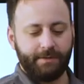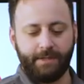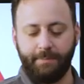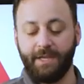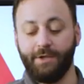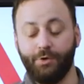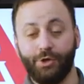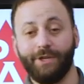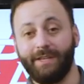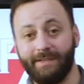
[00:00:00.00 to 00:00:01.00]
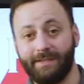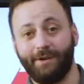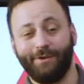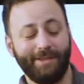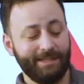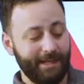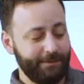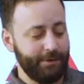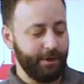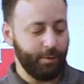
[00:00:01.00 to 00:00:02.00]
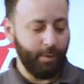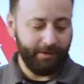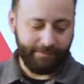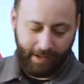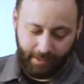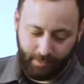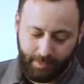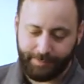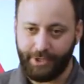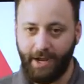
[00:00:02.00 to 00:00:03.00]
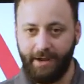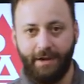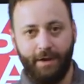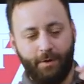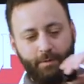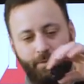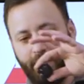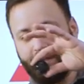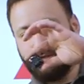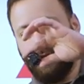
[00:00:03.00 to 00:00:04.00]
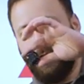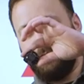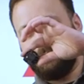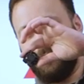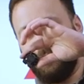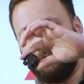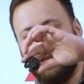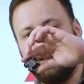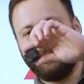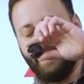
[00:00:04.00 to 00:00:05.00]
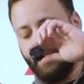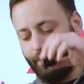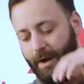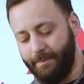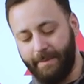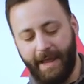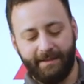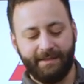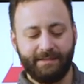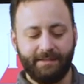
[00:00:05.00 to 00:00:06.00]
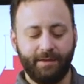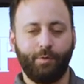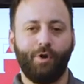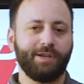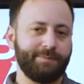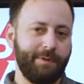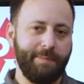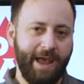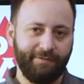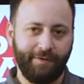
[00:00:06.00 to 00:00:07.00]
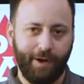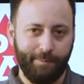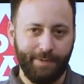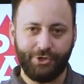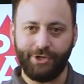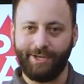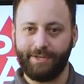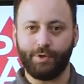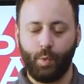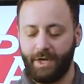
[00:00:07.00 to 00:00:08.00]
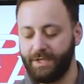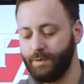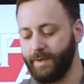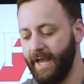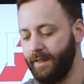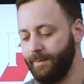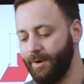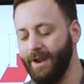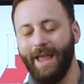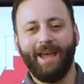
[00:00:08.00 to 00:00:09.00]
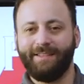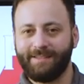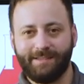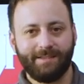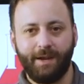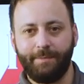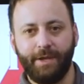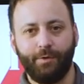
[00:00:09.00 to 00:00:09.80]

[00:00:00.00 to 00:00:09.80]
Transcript: something you should consider. This gives you a quick follow-up shot, runs off of a 10-round mag. This is the Crosman Magfire Mission in 22 caliber, and this is going to